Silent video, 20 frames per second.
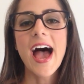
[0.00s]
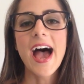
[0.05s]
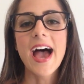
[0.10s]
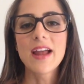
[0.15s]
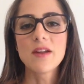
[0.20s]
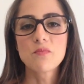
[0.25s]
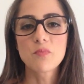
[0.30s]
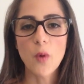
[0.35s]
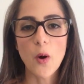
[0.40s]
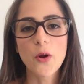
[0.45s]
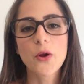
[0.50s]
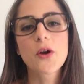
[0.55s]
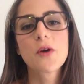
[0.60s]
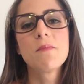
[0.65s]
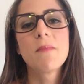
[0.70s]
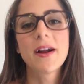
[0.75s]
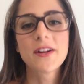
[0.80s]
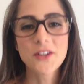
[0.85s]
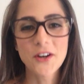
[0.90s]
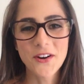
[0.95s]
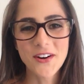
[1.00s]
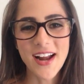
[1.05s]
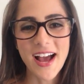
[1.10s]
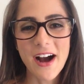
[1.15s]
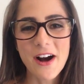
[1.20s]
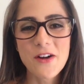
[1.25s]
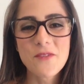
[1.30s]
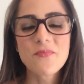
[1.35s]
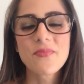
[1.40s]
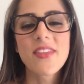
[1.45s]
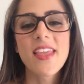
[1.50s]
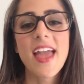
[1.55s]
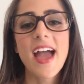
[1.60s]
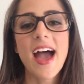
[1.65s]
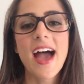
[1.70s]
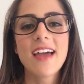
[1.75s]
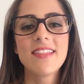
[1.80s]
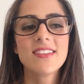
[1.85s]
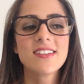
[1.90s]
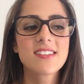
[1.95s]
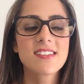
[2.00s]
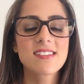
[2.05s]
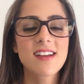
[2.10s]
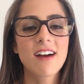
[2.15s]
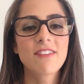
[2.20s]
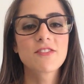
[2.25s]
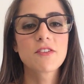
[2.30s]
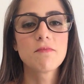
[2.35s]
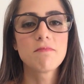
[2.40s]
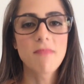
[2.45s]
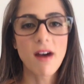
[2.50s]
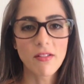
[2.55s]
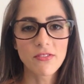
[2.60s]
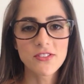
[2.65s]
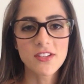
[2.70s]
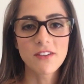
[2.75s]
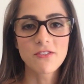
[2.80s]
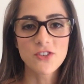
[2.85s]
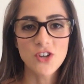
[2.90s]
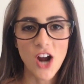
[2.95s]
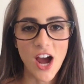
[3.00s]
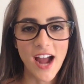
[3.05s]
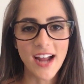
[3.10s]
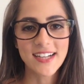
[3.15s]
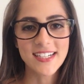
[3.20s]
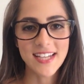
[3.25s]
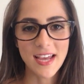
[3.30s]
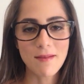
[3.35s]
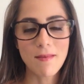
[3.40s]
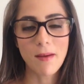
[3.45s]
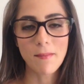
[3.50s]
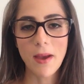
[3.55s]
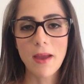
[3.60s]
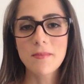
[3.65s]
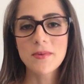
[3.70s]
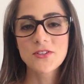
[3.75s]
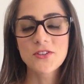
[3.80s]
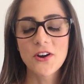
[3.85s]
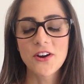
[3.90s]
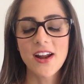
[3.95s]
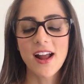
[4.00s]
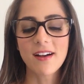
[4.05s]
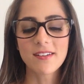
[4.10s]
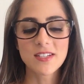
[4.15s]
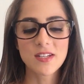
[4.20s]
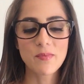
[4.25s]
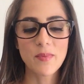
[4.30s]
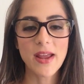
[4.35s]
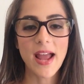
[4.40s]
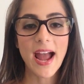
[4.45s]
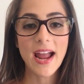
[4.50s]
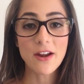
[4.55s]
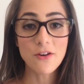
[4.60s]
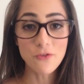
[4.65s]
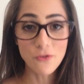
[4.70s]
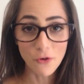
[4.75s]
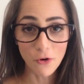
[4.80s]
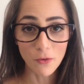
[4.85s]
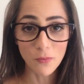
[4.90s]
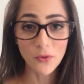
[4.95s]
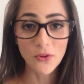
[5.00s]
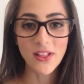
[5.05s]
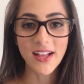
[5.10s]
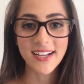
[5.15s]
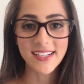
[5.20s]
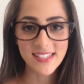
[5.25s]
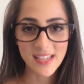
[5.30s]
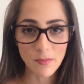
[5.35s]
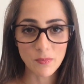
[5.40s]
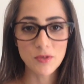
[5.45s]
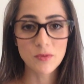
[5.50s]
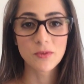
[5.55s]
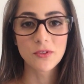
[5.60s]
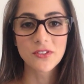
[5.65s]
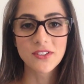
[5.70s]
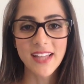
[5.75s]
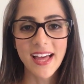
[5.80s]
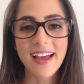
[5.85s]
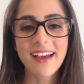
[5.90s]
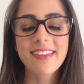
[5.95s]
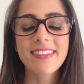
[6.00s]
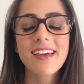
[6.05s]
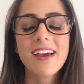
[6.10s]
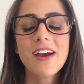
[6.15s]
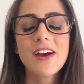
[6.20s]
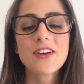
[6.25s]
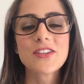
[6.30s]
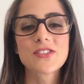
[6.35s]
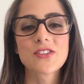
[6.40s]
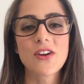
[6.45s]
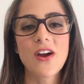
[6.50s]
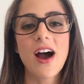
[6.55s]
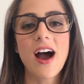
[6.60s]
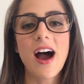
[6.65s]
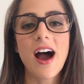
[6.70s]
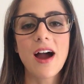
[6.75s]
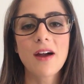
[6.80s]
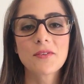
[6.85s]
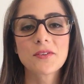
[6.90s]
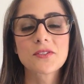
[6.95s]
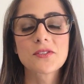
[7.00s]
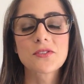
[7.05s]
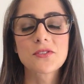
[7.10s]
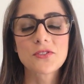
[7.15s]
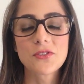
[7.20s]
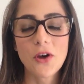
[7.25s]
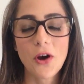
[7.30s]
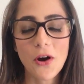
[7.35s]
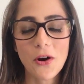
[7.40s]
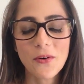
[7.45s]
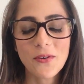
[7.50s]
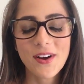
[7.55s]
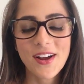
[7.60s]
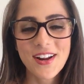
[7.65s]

and broke my toenail. And this is after months of trying to get my baby toenail to be a normal, acceptable length. So I was so